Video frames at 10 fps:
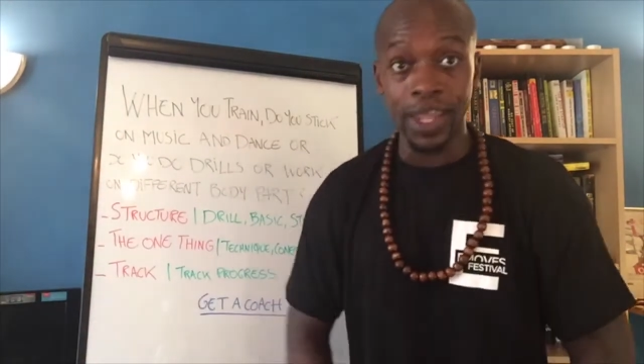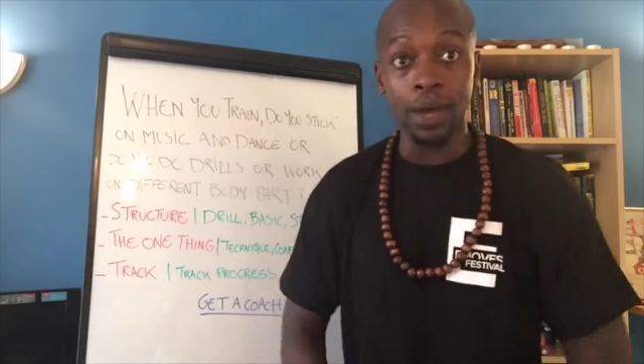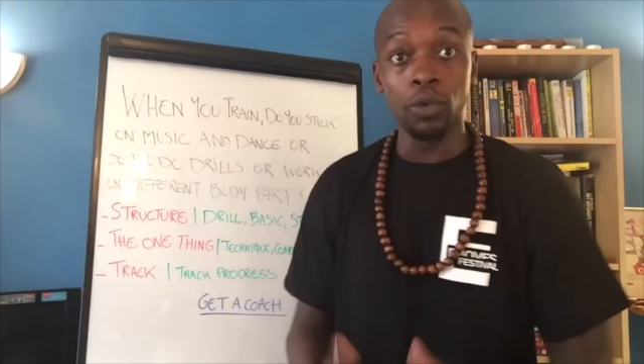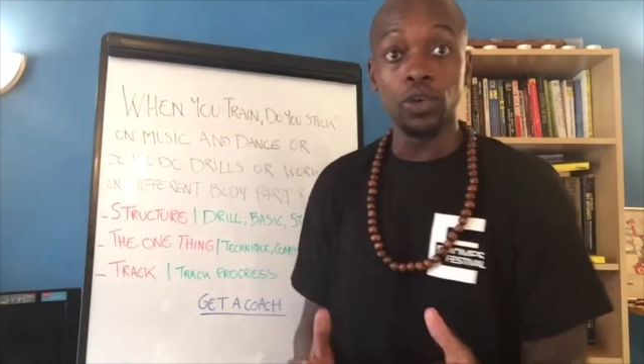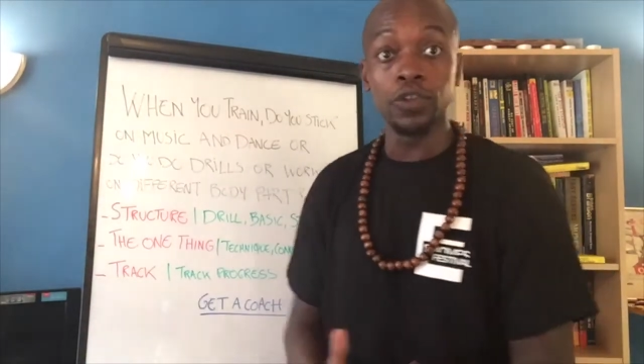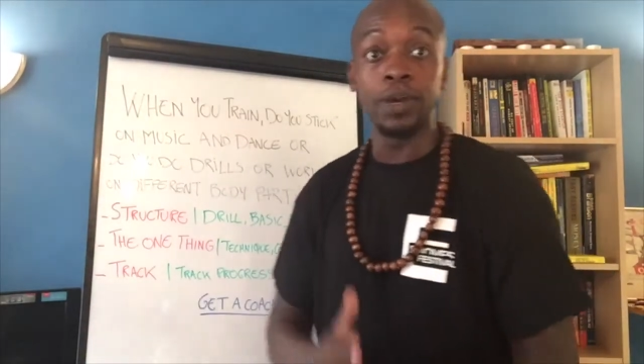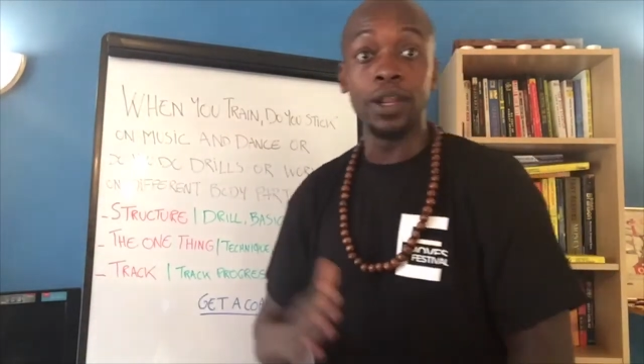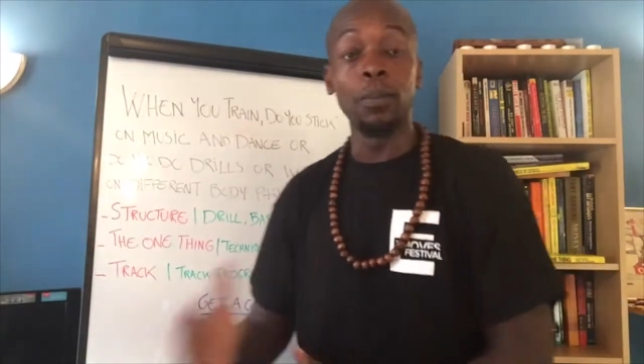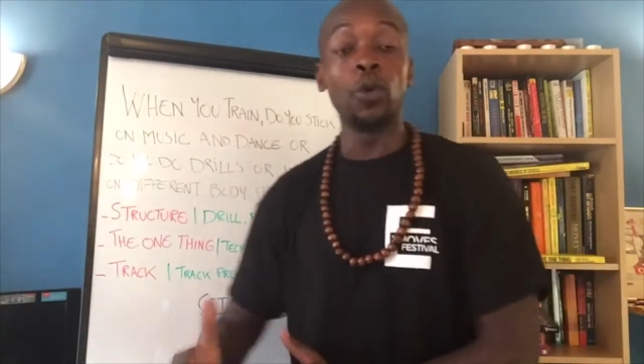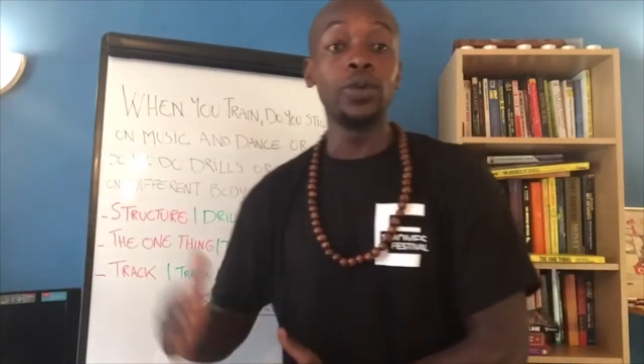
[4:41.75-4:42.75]
and I'm going to
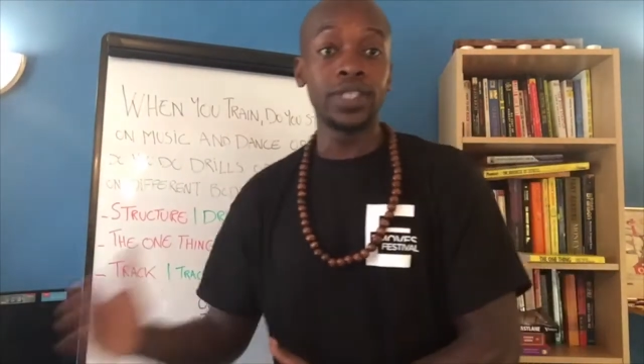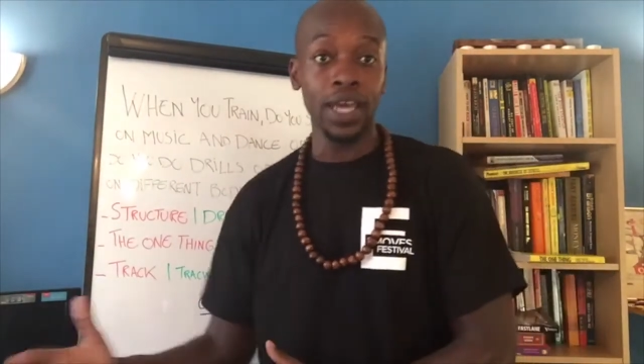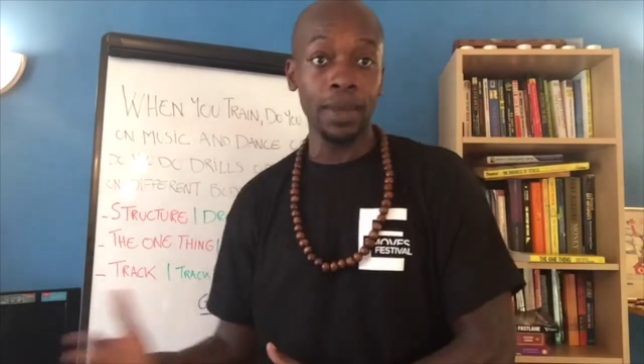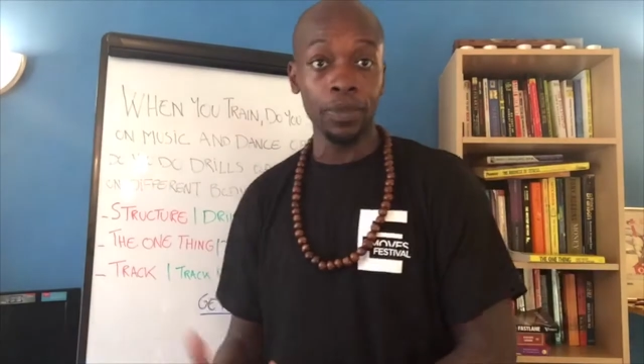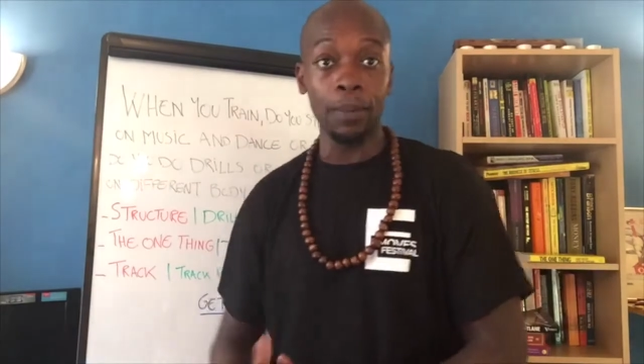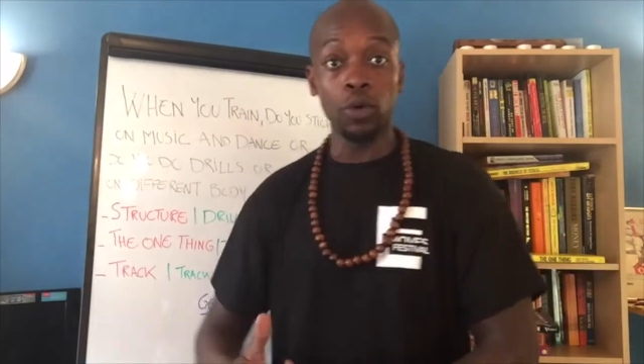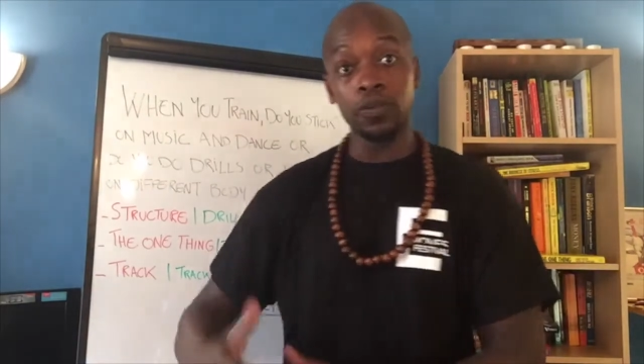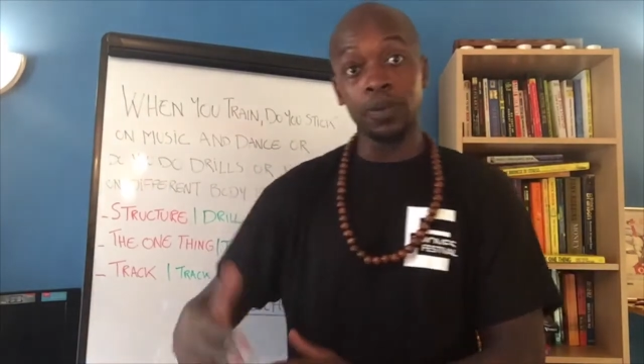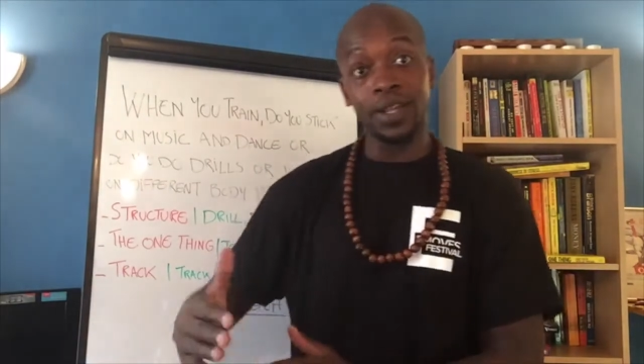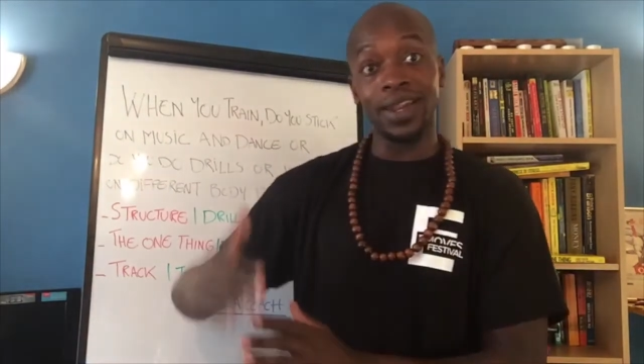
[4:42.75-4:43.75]
spend more time, I'm going to
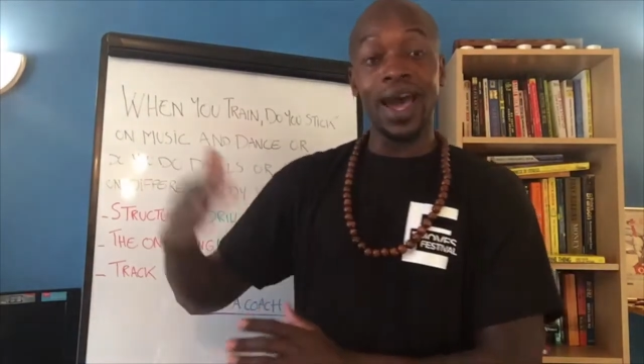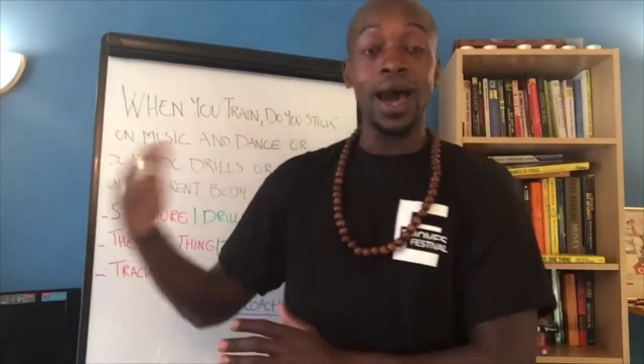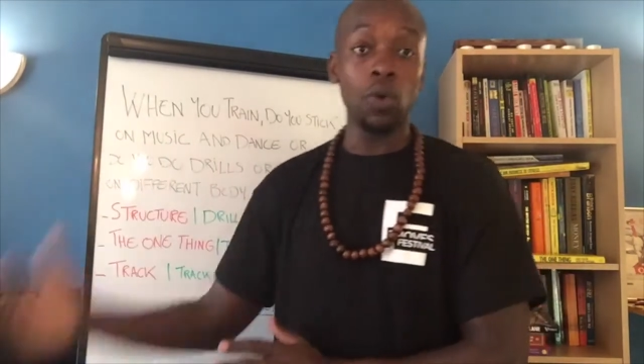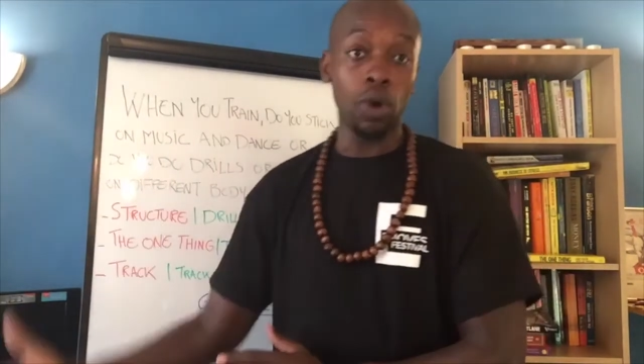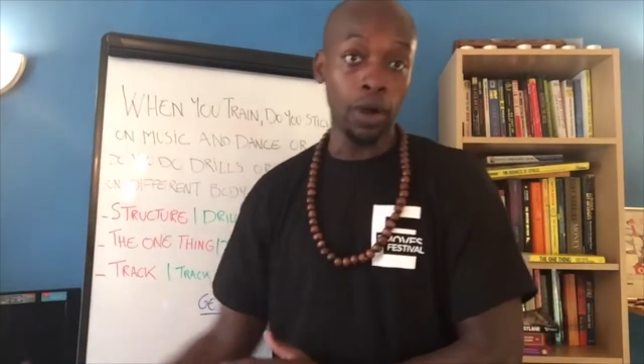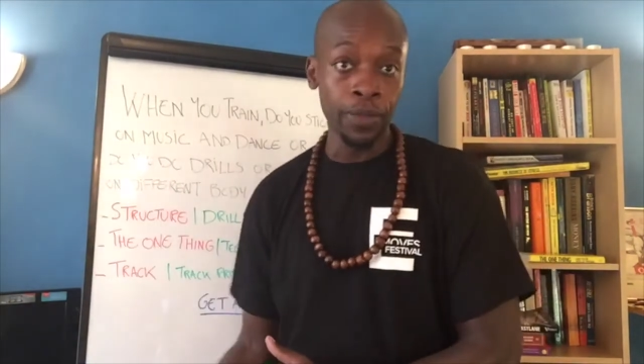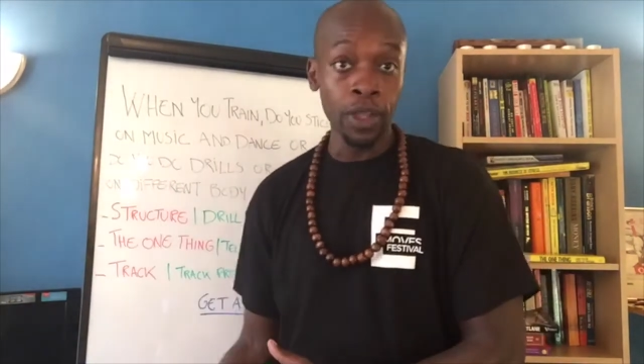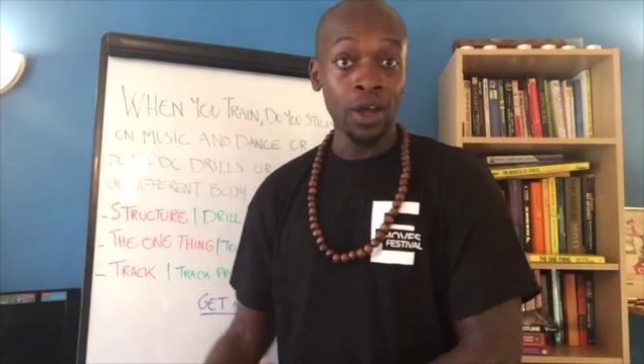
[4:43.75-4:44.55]
spend an hour